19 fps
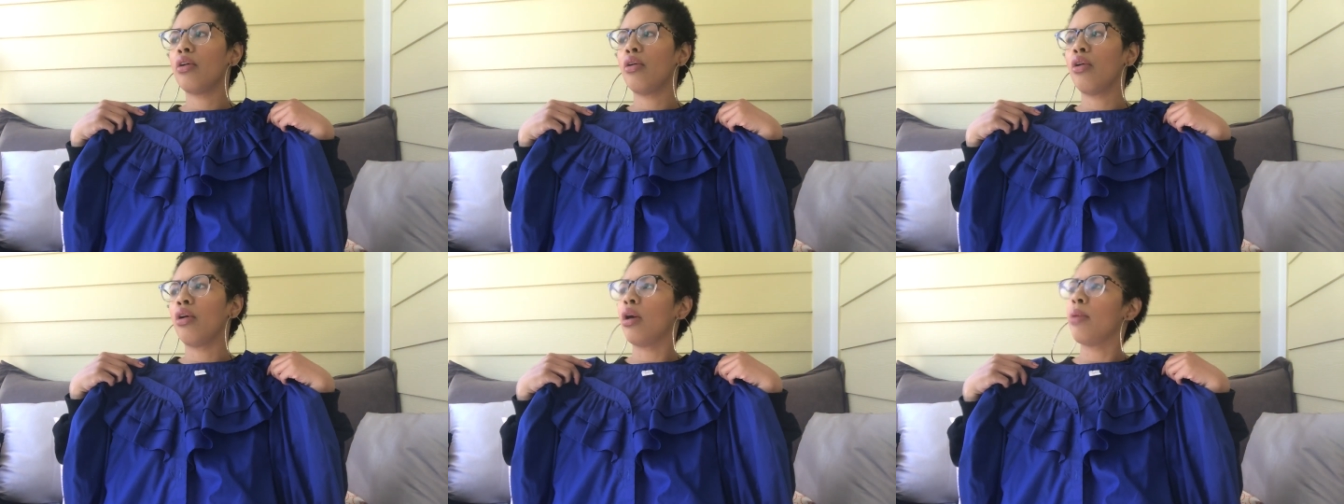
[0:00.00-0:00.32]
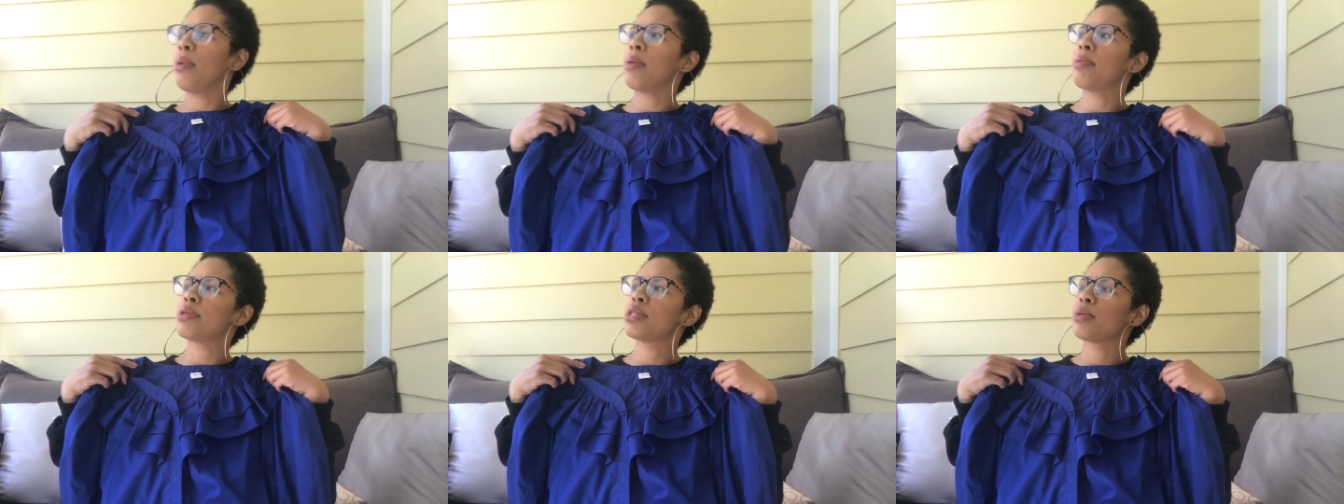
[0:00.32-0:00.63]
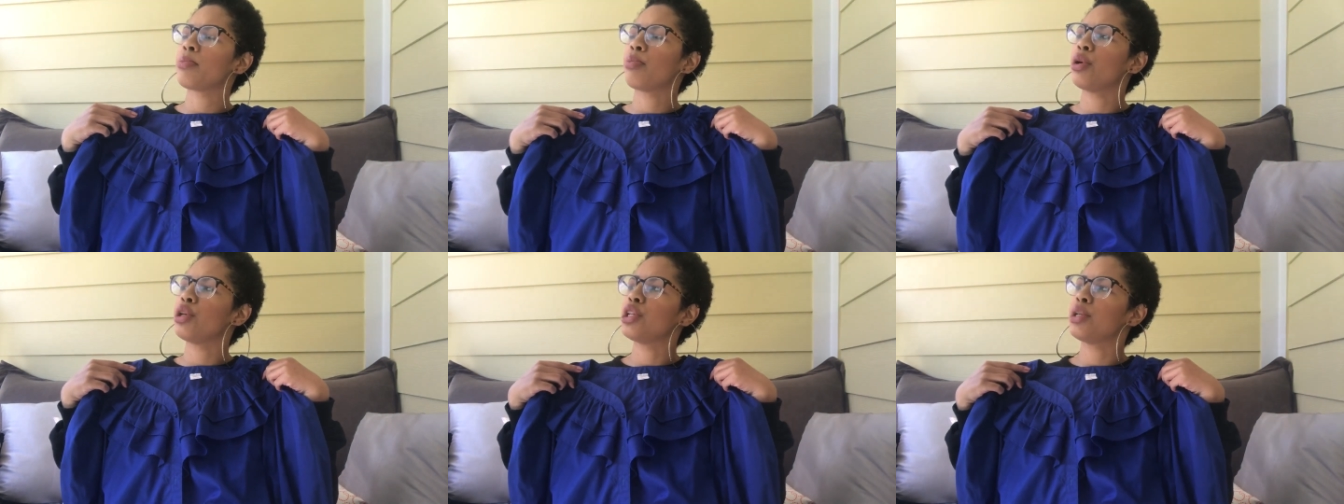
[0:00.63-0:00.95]
or maybe
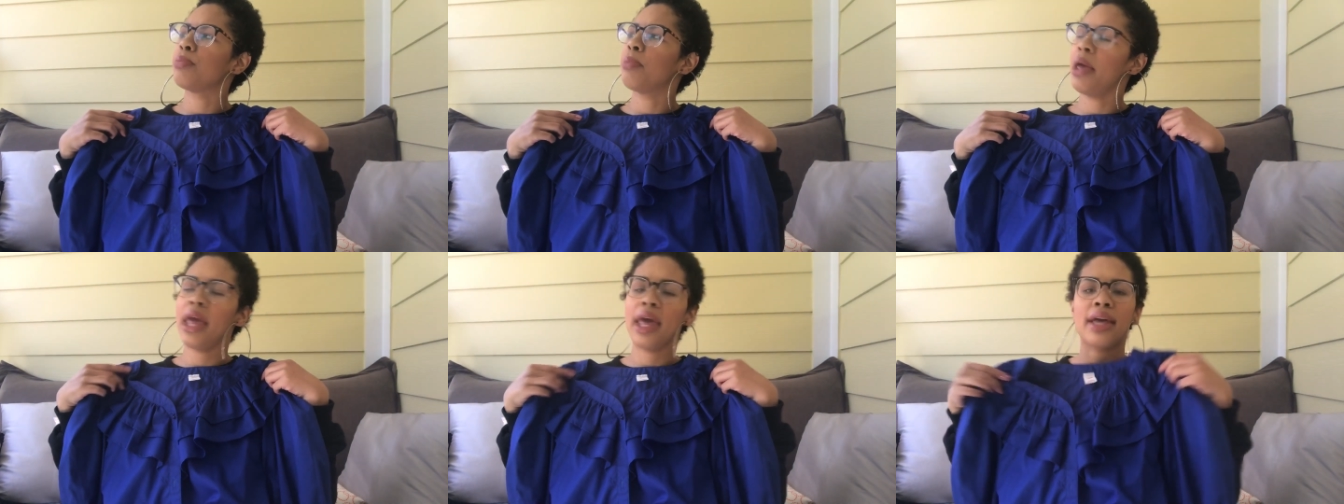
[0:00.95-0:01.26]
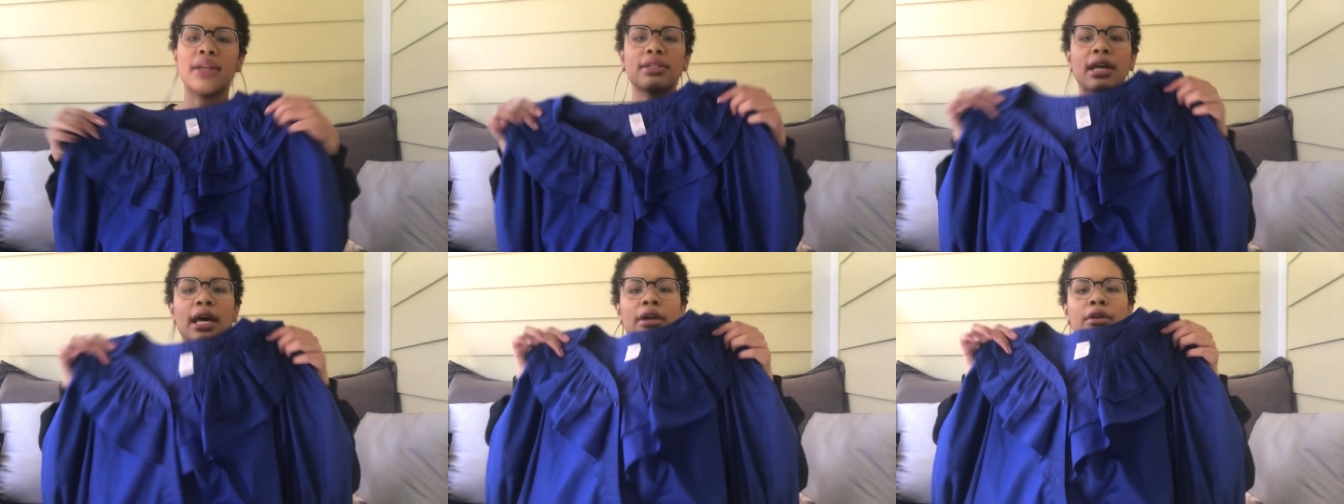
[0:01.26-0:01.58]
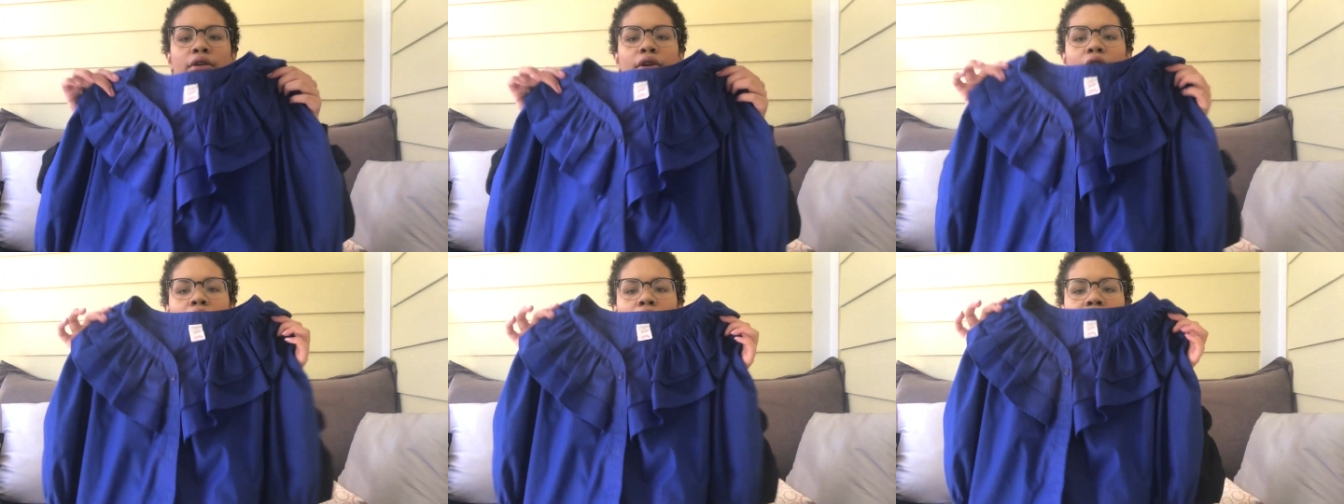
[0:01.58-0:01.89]
some printed pants. I
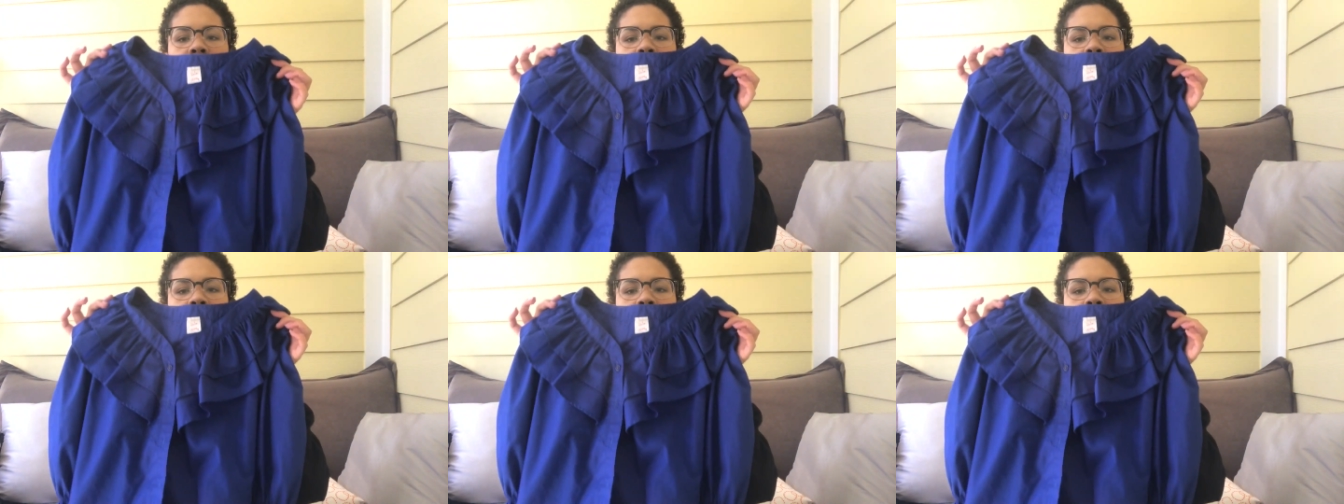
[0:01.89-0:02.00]
don't know.